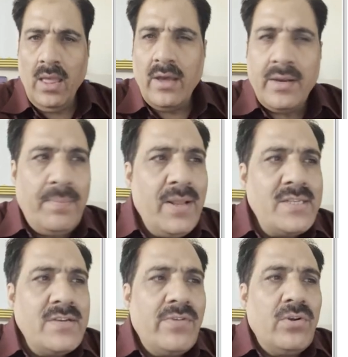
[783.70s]

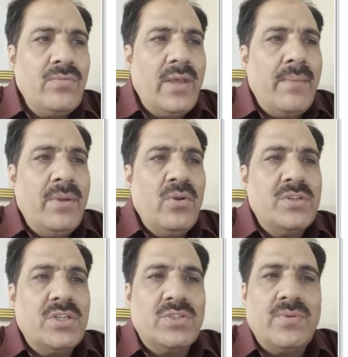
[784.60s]
Replacing one of the amino
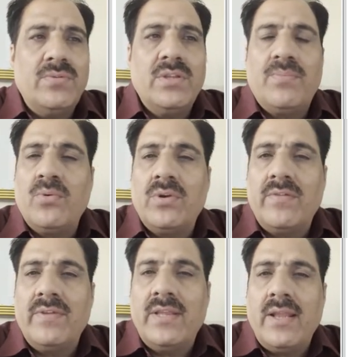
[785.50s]
acids found in the
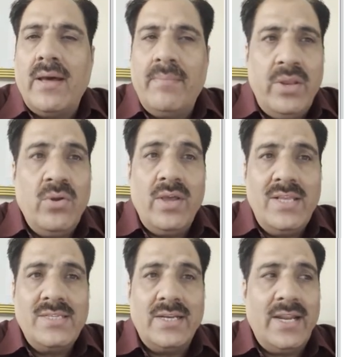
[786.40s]
protein with an amino
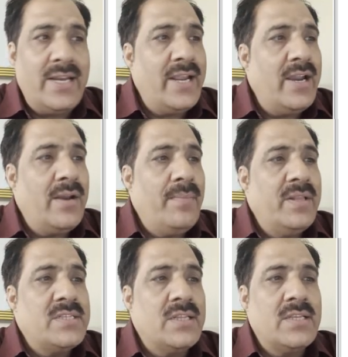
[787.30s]
acid that had
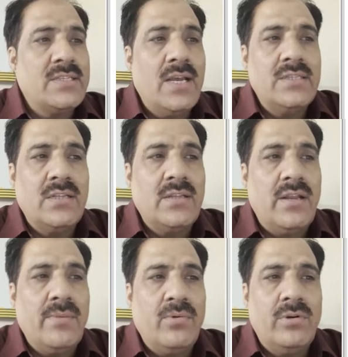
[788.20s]
been synthesized in the
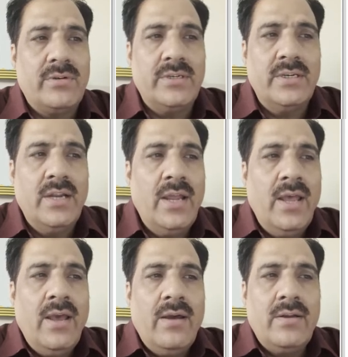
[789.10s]
laboratory
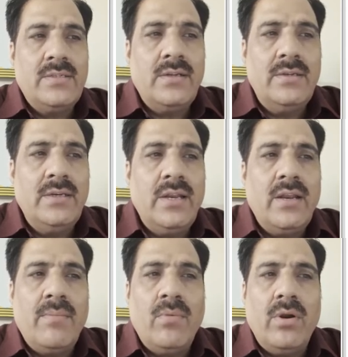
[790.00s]
resulted
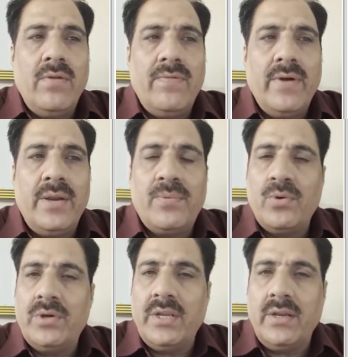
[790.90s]
in a modified
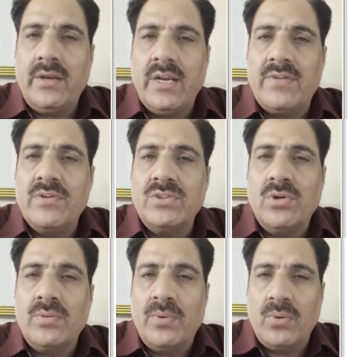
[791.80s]
protein that was
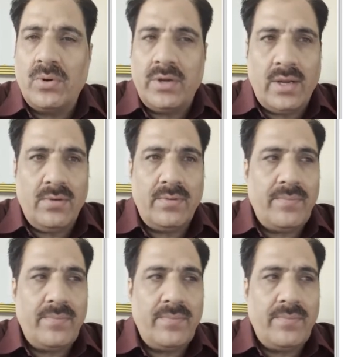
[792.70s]
not broken down.